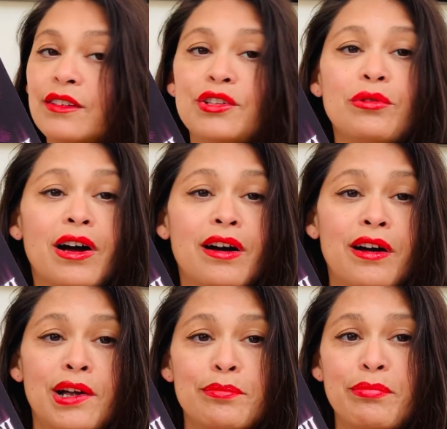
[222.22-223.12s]
You're a
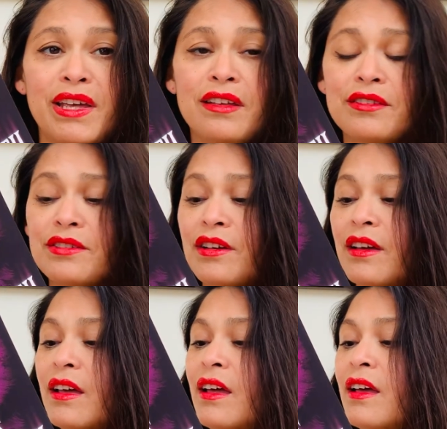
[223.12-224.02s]
hard bitch.
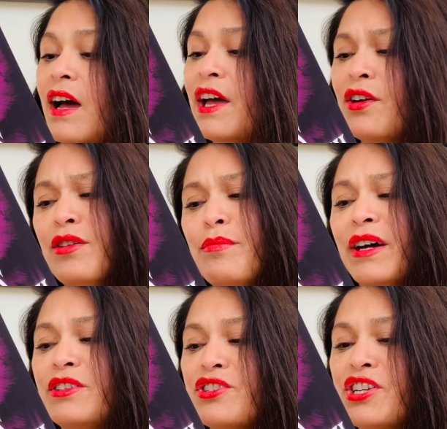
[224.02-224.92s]
I heard
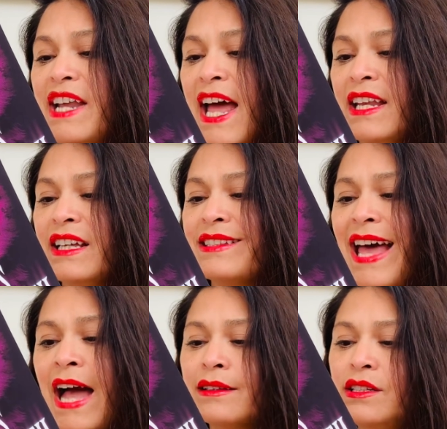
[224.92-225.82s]
about your shenanigans,
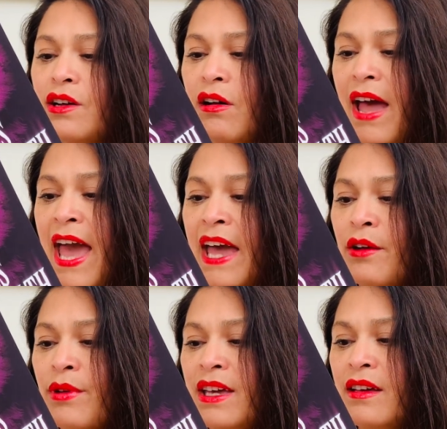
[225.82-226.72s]
acting all
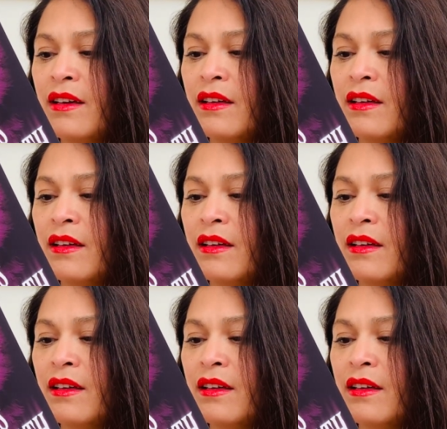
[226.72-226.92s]
angry.